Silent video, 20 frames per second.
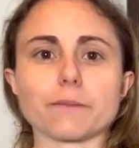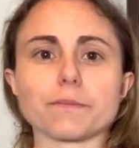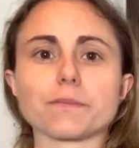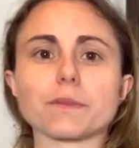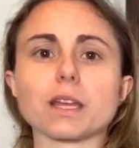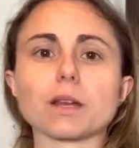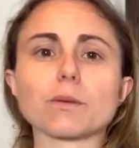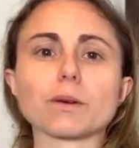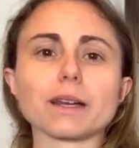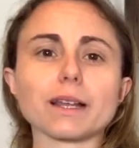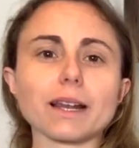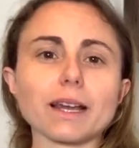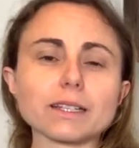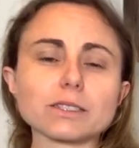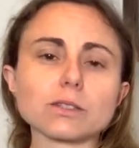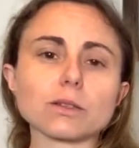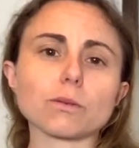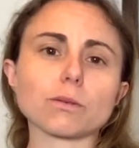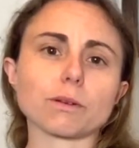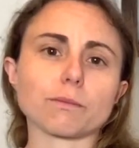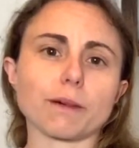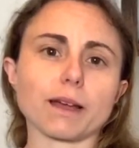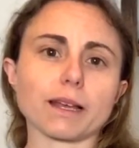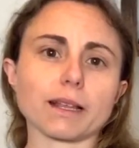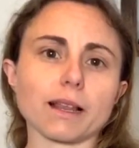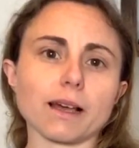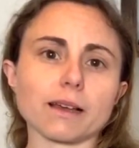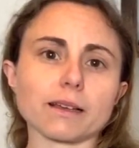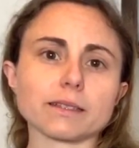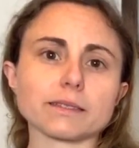And what I like to do with my
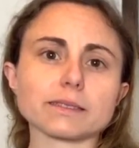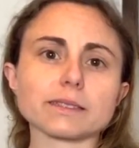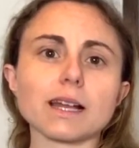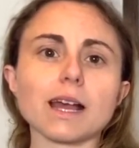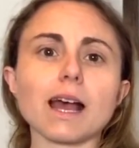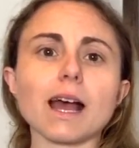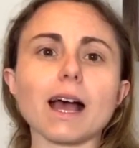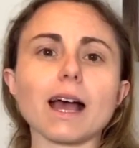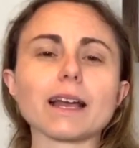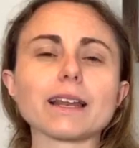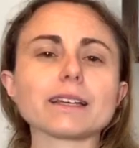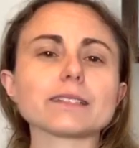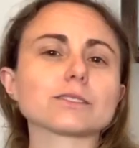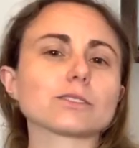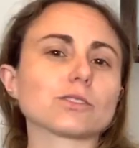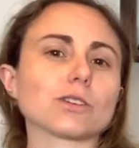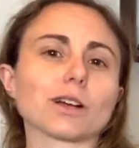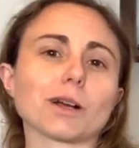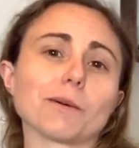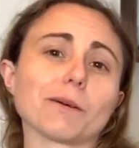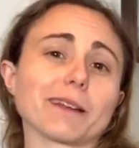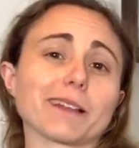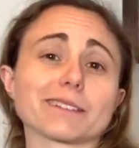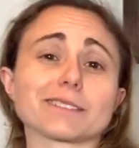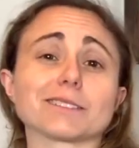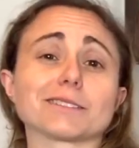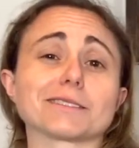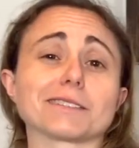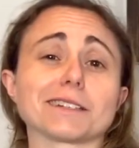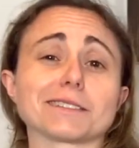clients, I like to talk about
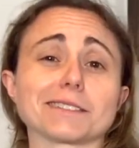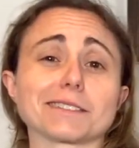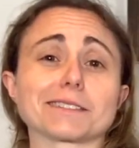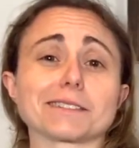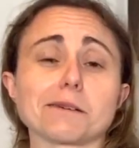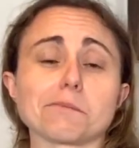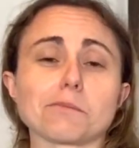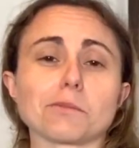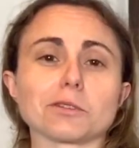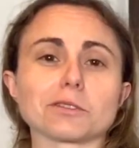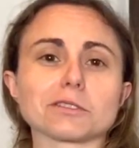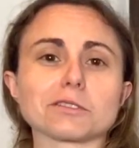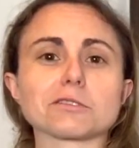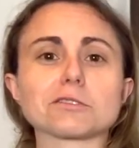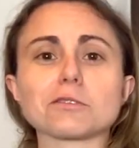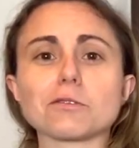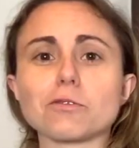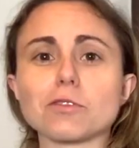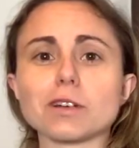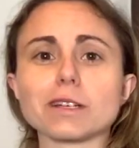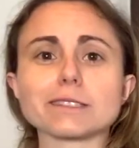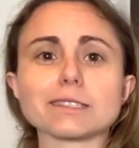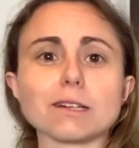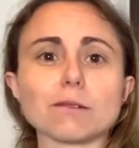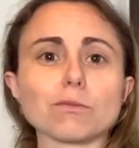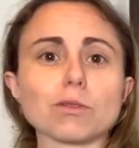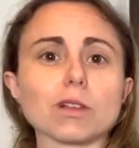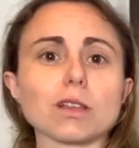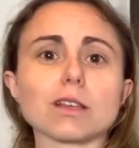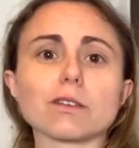exercise examples. So, for
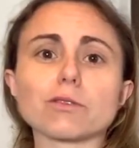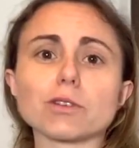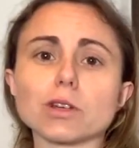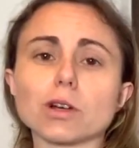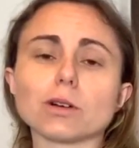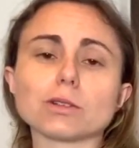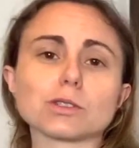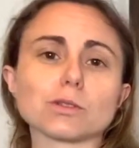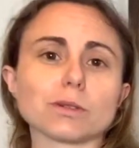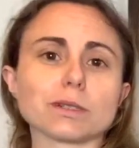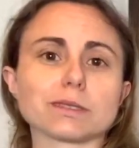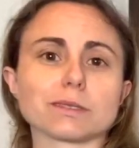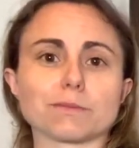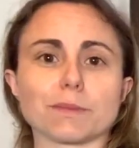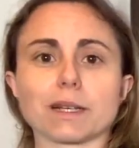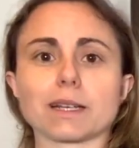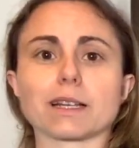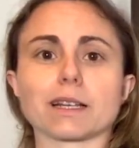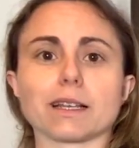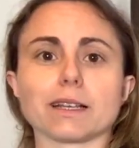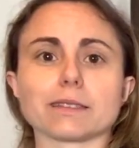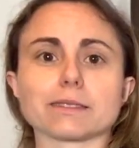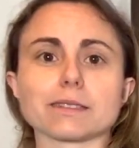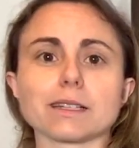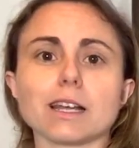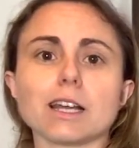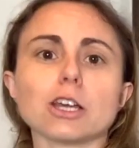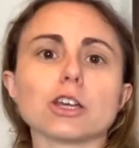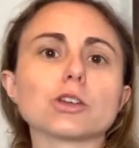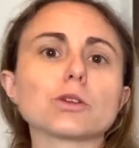example, if you go to a spin class,
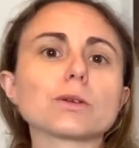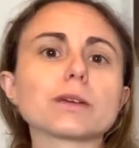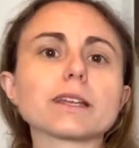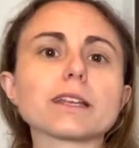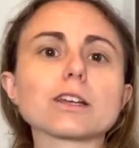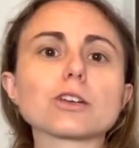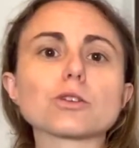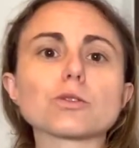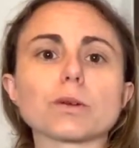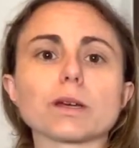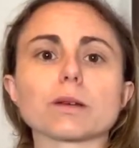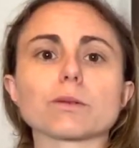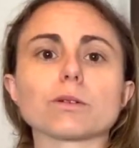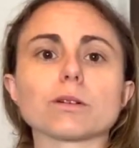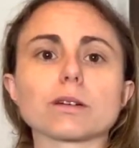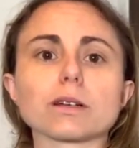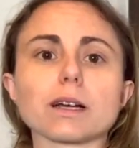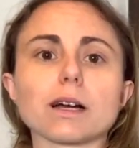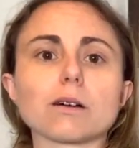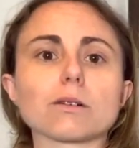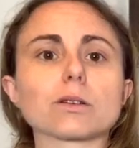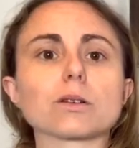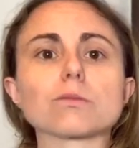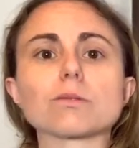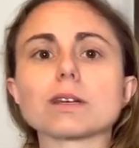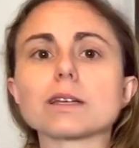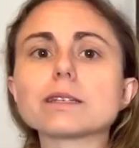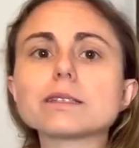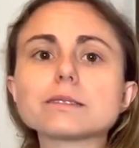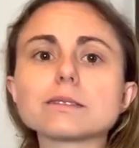you get a great workout, you
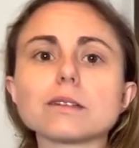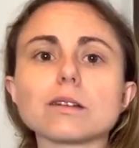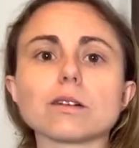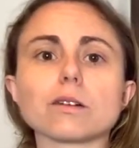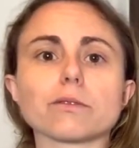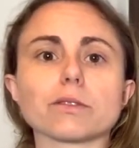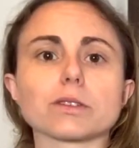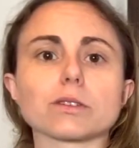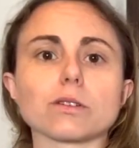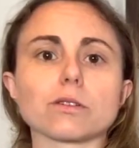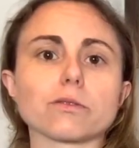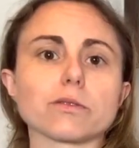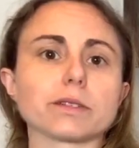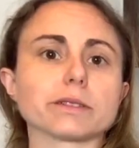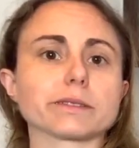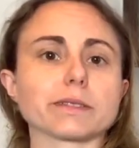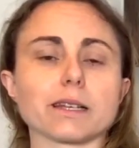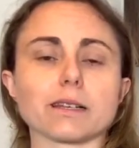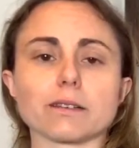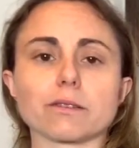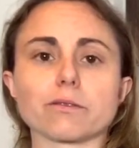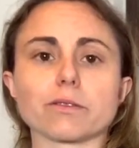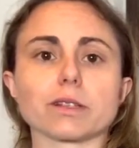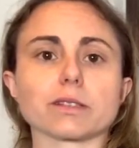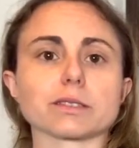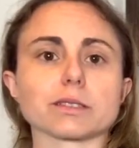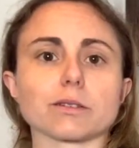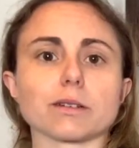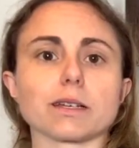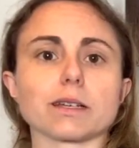release a lot of endorphins, and it feels
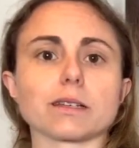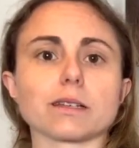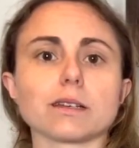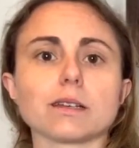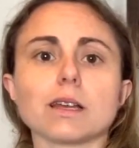great.